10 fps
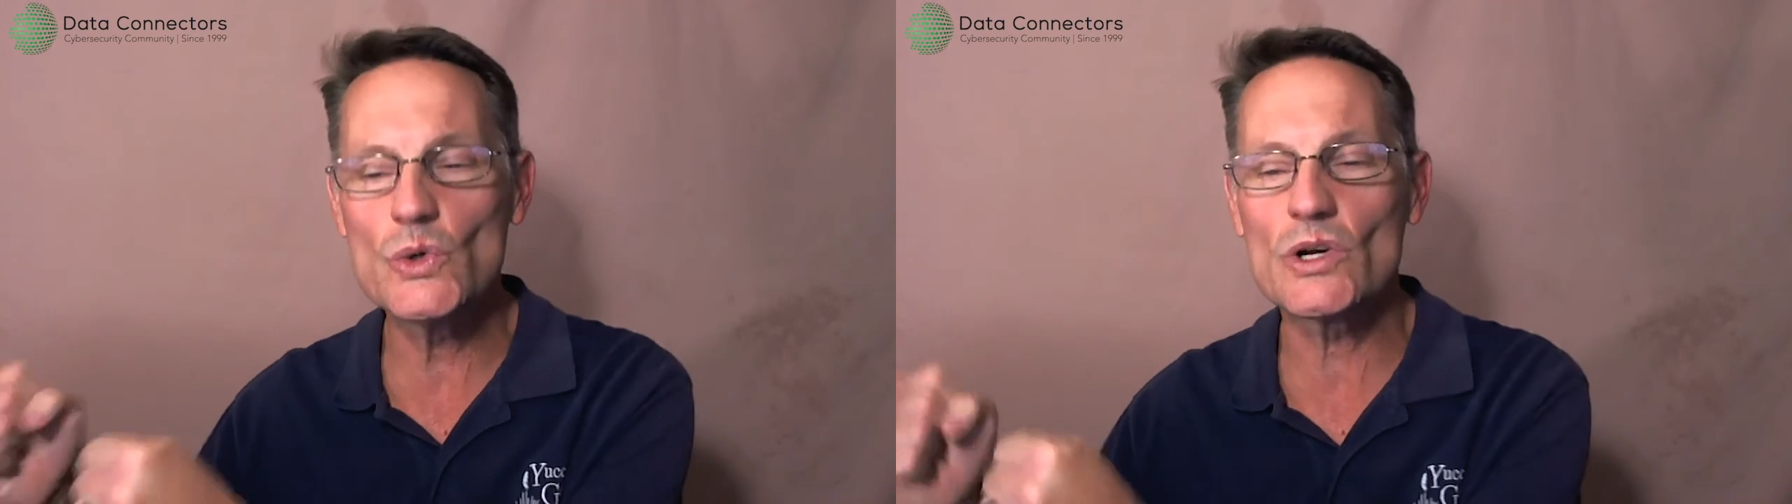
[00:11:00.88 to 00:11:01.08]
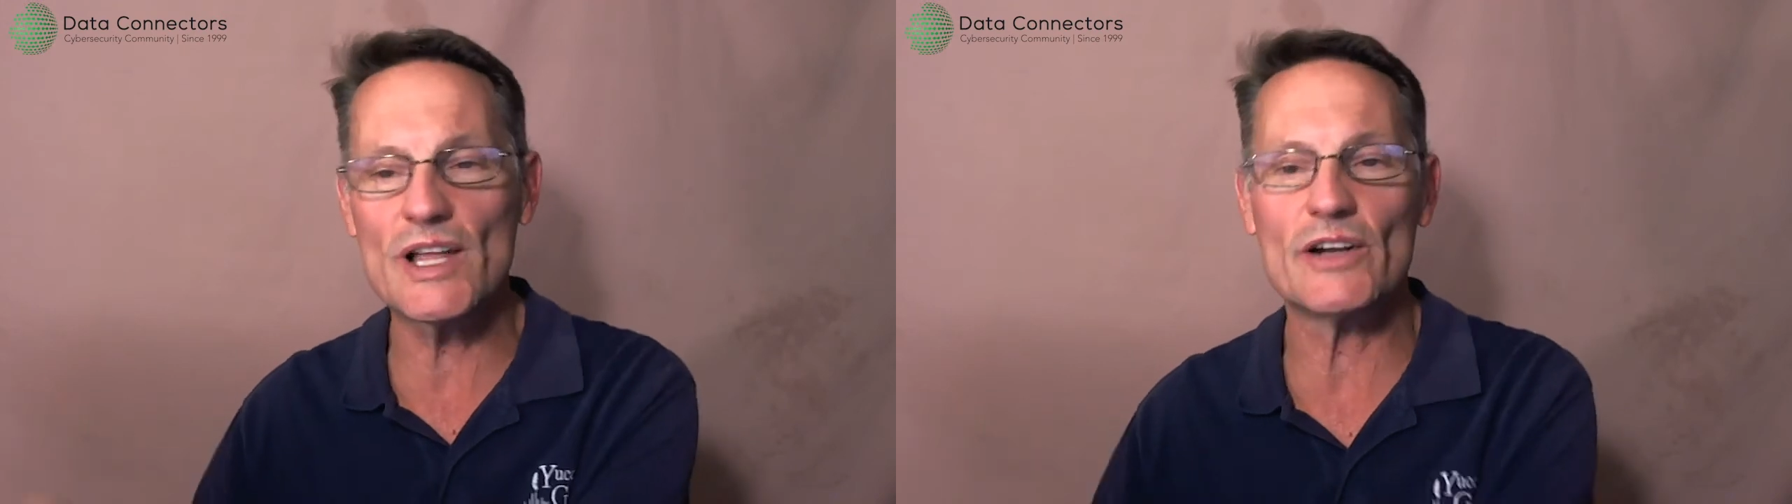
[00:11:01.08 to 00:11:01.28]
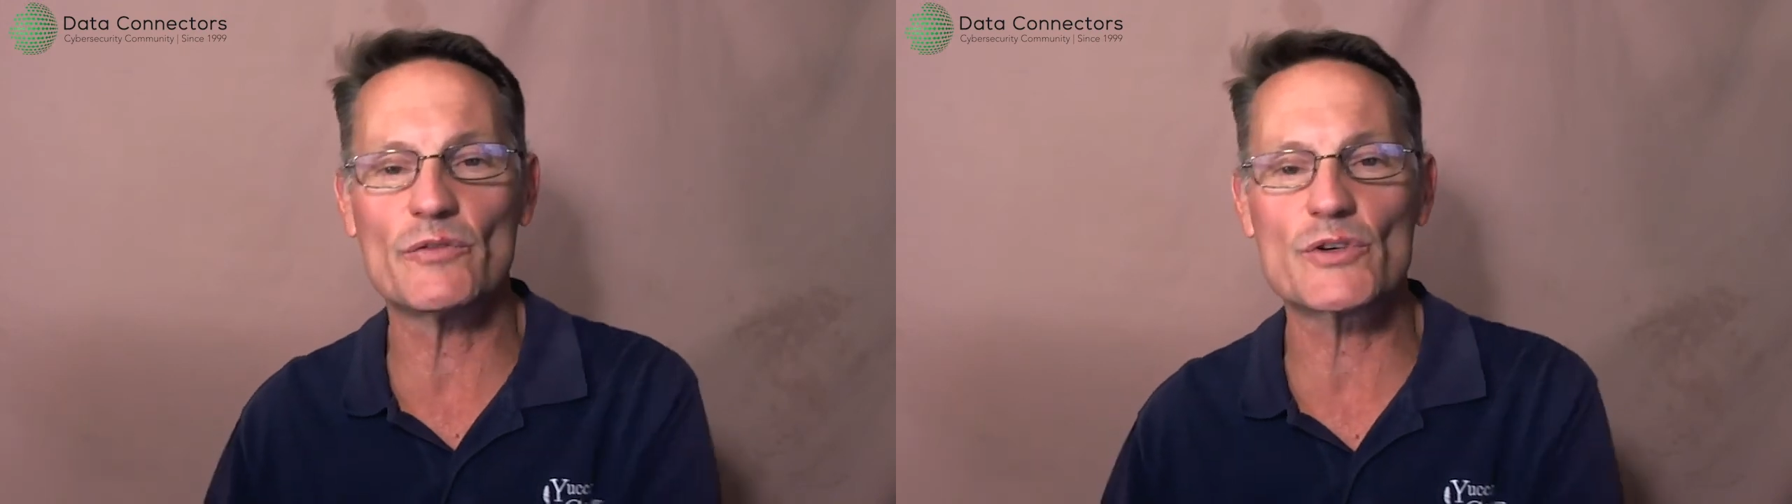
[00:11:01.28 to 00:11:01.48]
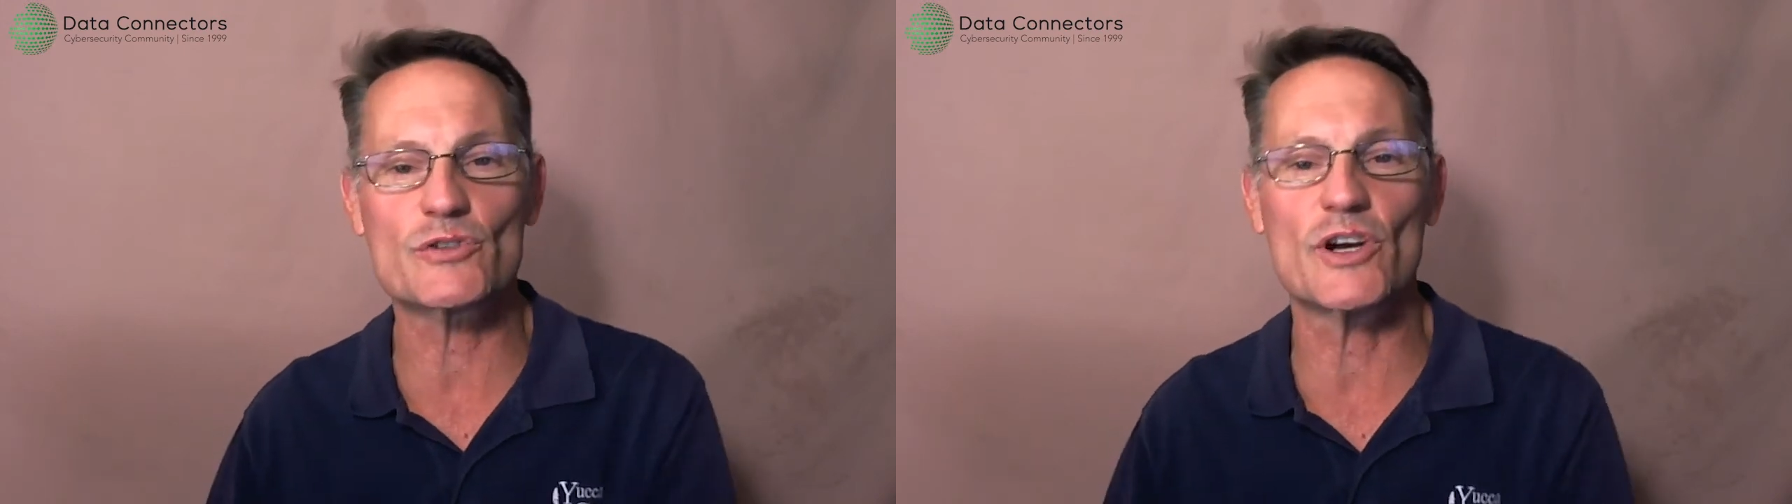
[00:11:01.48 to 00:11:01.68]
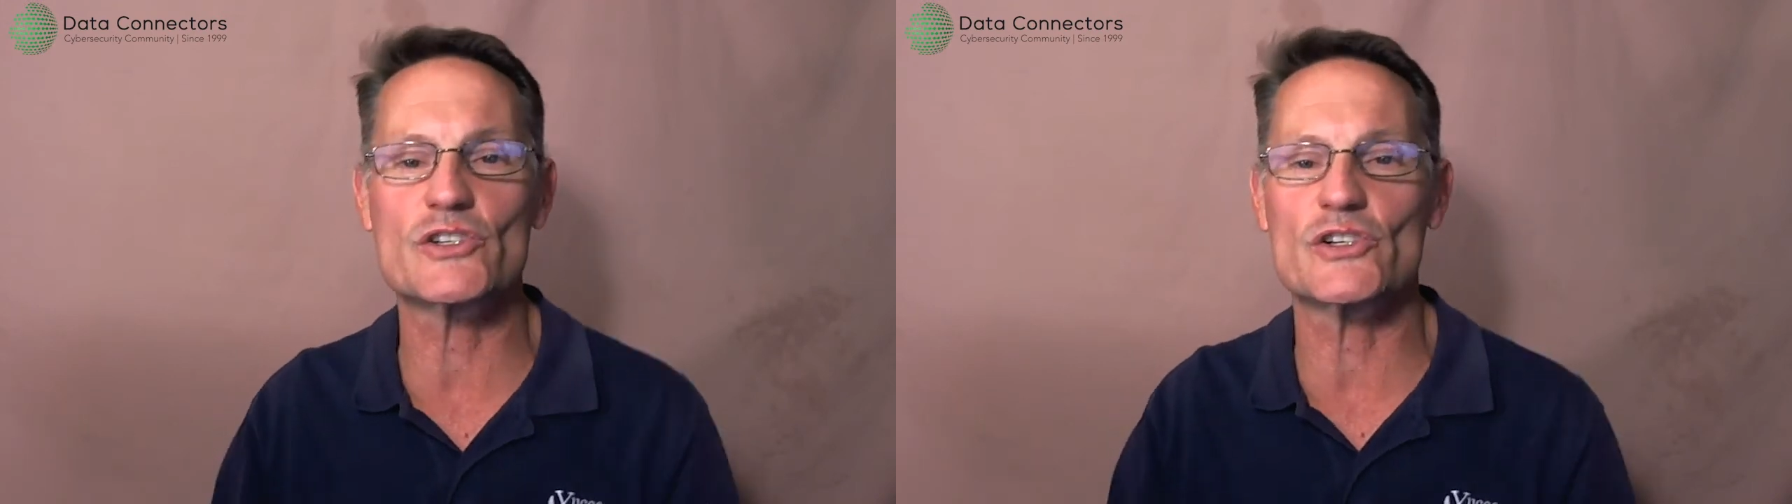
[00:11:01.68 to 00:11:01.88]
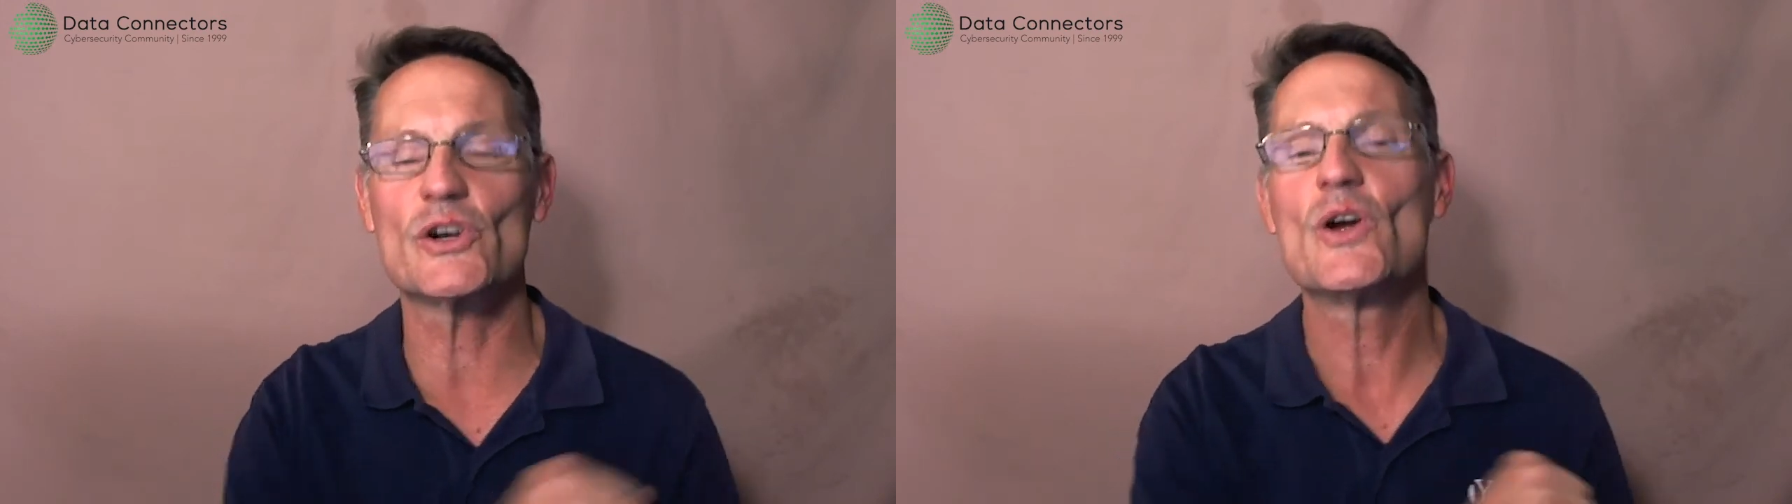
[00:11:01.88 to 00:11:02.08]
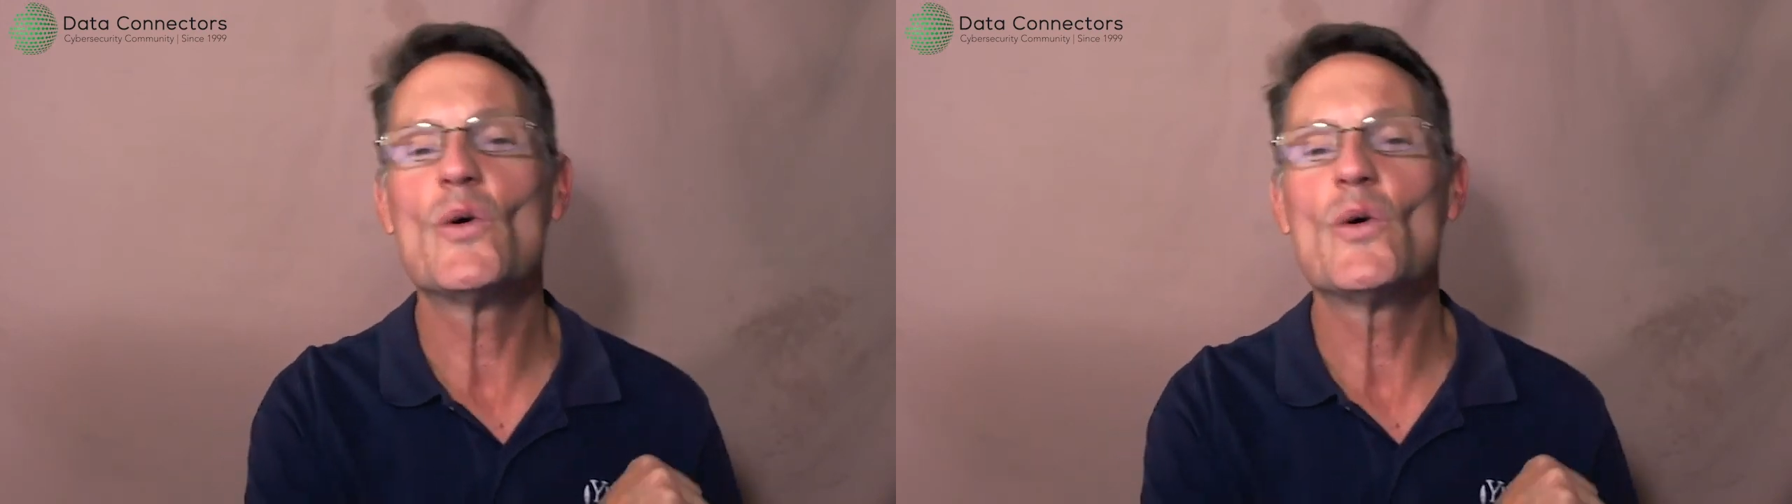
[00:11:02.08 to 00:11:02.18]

cloud infrastructure